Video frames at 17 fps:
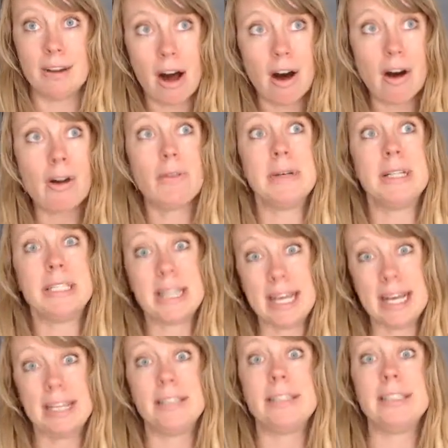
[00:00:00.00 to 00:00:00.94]
always
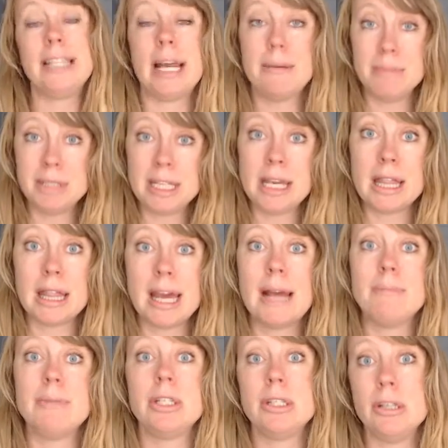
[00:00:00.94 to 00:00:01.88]
there, tempting
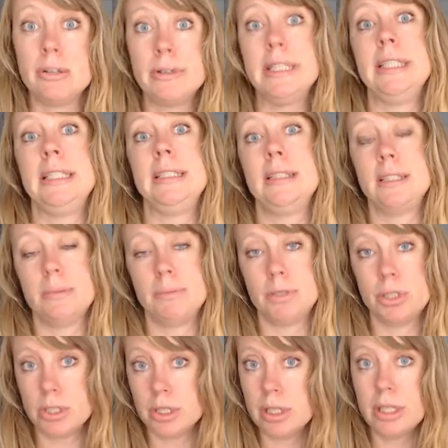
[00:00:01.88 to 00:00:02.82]
them to go and eat
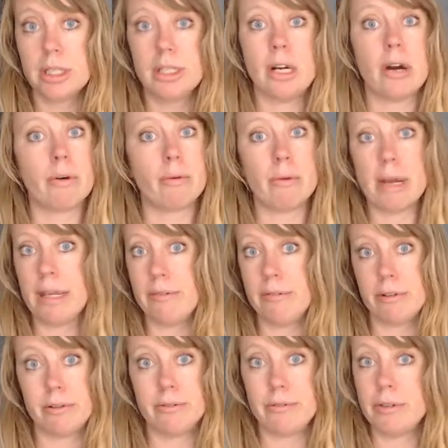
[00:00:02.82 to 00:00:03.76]
some sugar or
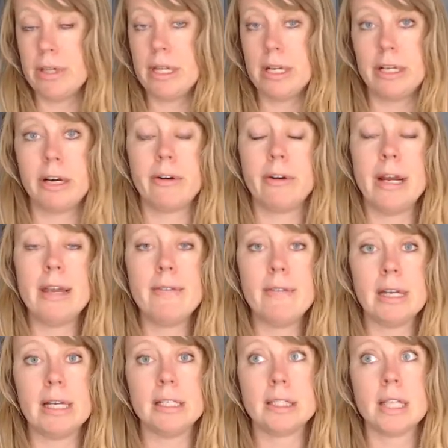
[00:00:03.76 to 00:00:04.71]
whatever food they're
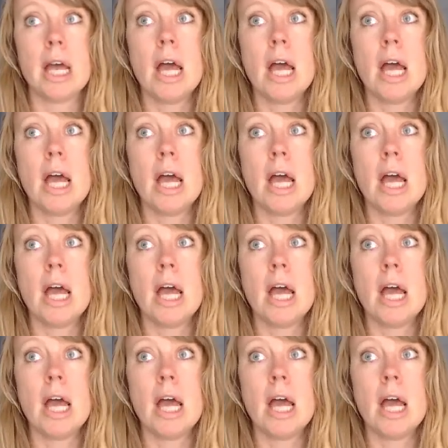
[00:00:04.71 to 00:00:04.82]
cravings.